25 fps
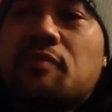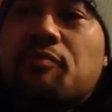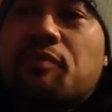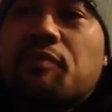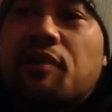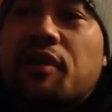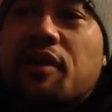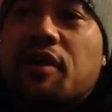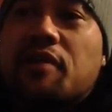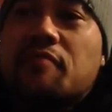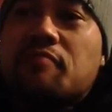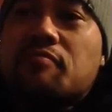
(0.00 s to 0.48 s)

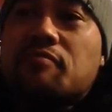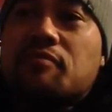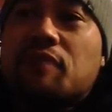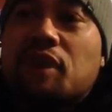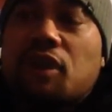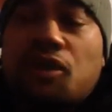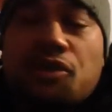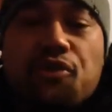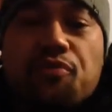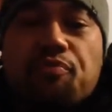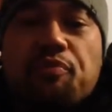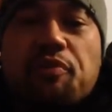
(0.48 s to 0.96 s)
But a
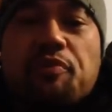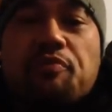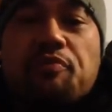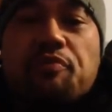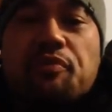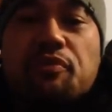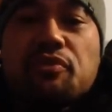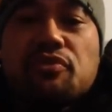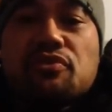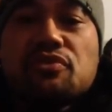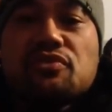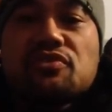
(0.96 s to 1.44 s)
lot of
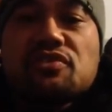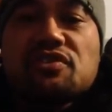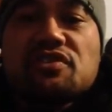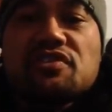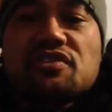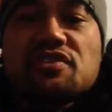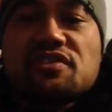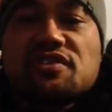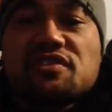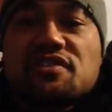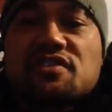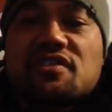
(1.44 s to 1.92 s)
people are using
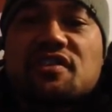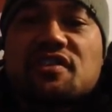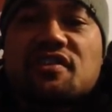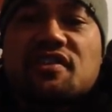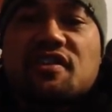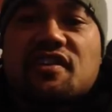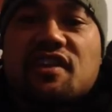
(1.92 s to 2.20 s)
this